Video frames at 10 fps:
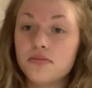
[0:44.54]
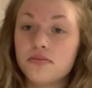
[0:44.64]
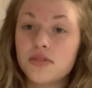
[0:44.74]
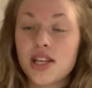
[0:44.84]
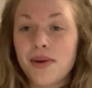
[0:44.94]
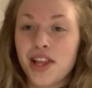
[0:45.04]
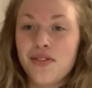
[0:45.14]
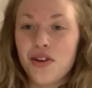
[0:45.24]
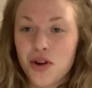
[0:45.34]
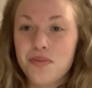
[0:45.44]

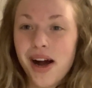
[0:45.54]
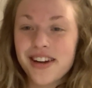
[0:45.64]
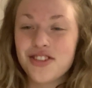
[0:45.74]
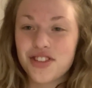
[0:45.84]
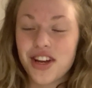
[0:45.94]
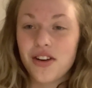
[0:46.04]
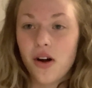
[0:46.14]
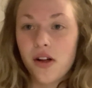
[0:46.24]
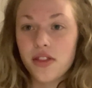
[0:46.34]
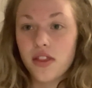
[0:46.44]
semi-leaving group hydrogen
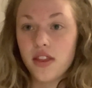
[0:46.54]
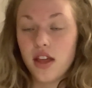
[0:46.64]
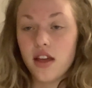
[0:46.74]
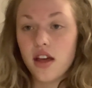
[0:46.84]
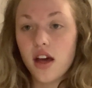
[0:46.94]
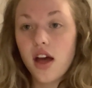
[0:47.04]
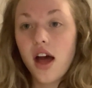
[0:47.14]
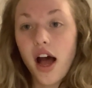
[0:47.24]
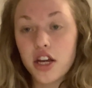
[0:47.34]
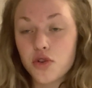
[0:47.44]
on the
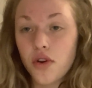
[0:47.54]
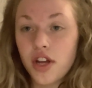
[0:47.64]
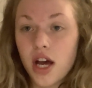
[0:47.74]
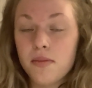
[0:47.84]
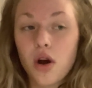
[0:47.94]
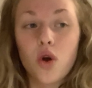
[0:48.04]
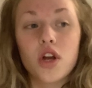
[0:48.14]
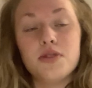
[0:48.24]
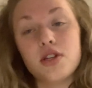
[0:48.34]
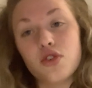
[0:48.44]
hydronium are going
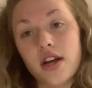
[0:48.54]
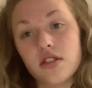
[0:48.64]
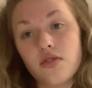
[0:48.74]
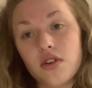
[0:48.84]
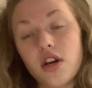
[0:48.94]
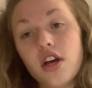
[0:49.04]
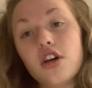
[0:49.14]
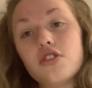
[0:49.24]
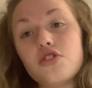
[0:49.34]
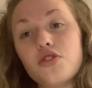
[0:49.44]
to be transferred
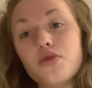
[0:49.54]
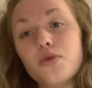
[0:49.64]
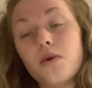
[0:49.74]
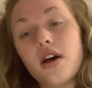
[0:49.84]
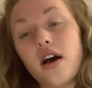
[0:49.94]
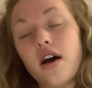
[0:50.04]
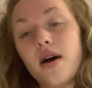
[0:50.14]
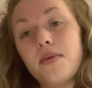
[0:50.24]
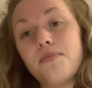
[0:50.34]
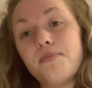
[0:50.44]
to
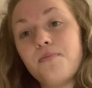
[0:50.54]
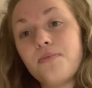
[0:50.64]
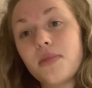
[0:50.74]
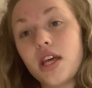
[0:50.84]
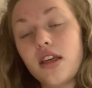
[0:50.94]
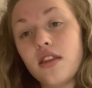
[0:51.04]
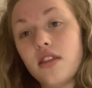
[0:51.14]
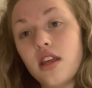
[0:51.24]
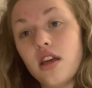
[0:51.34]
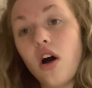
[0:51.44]

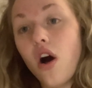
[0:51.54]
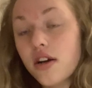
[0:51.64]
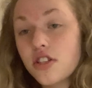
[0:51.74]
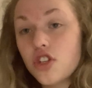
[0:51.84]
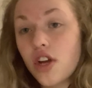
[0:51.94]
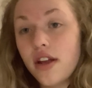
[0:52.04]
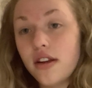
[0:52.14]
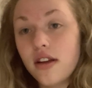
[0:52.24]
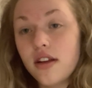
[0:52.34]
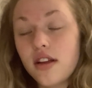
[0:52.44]
the oxygen.